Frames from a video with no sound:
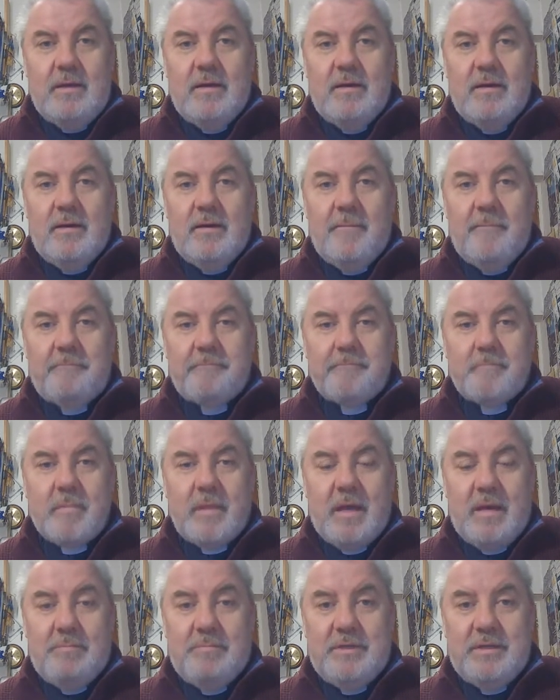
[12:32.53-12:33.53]
Uh,
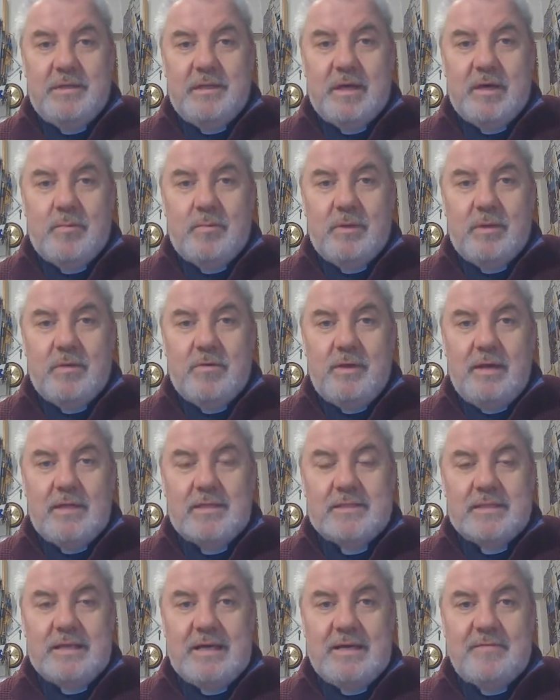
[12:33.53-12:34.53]
I'm needing a wee
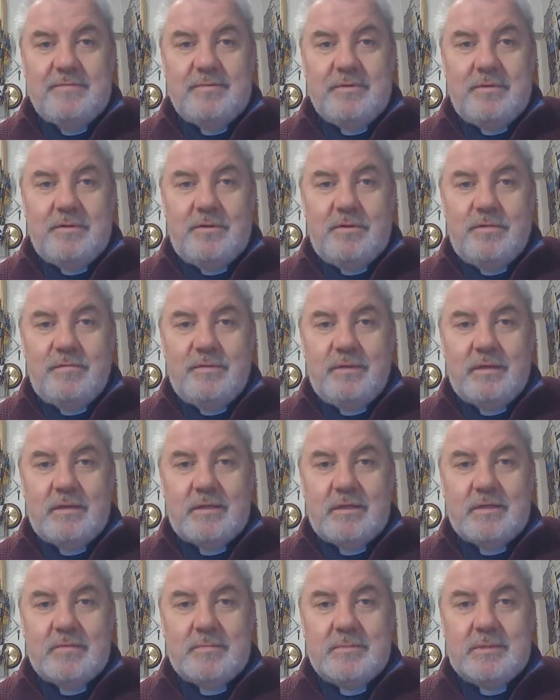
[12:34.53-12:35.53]
rest after all of the
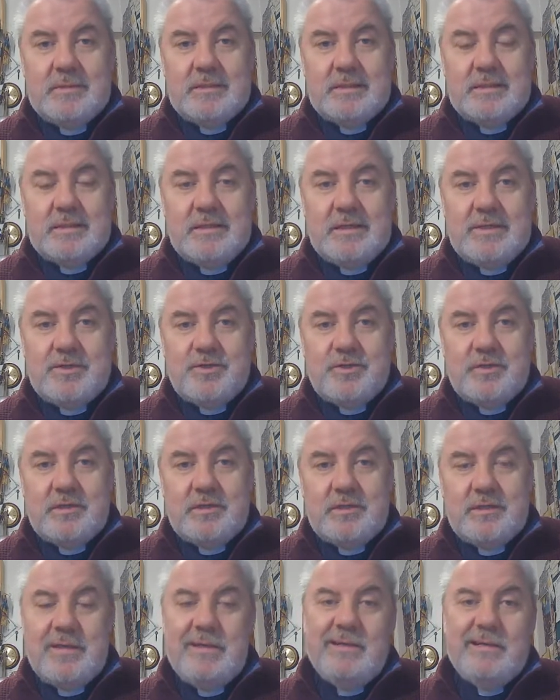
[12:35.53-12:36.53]
Christmas
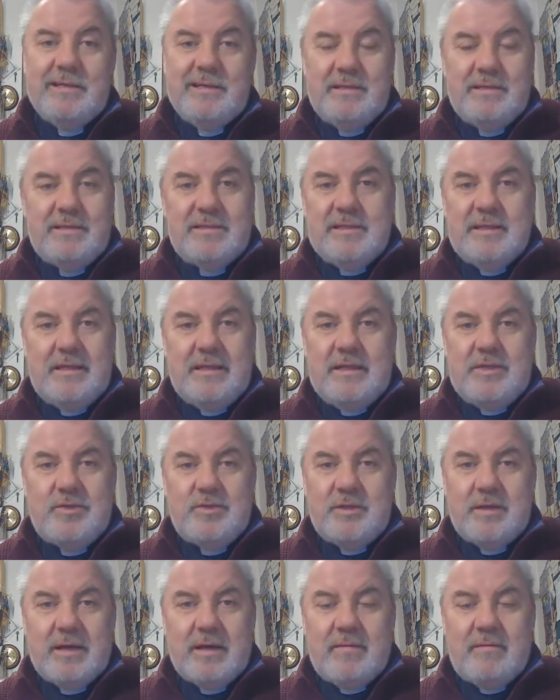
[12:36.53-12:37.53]
exertions. It's an
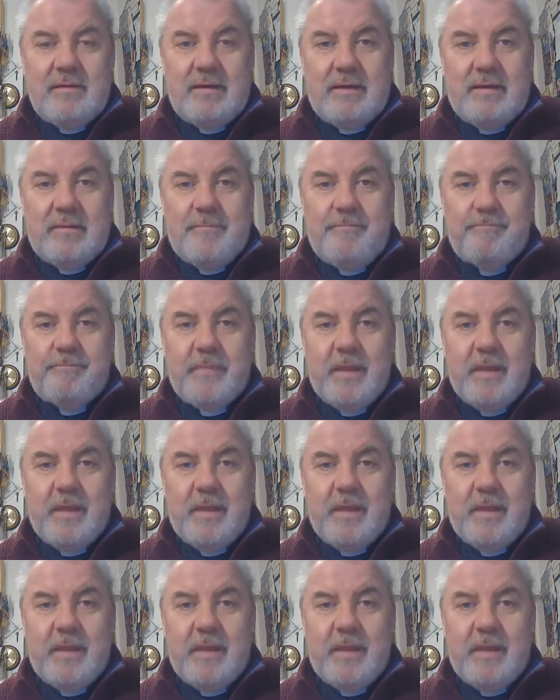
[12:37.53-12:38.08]
age thing, I think.